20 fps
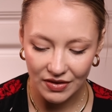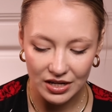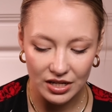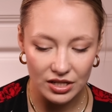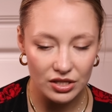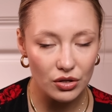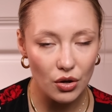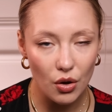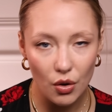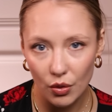and
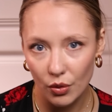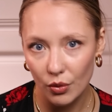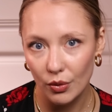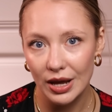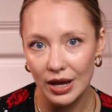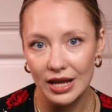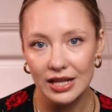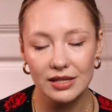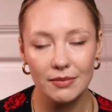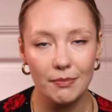it's
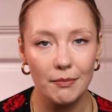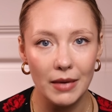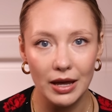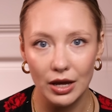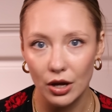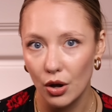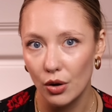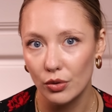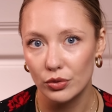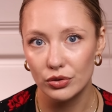always my
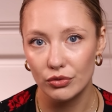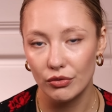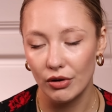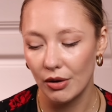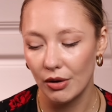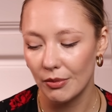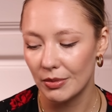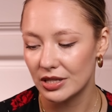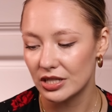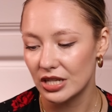go-to
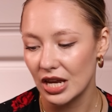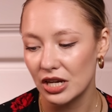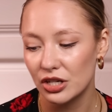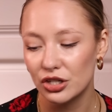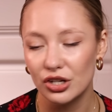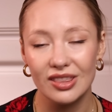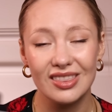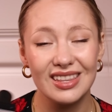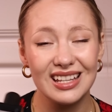recommendation.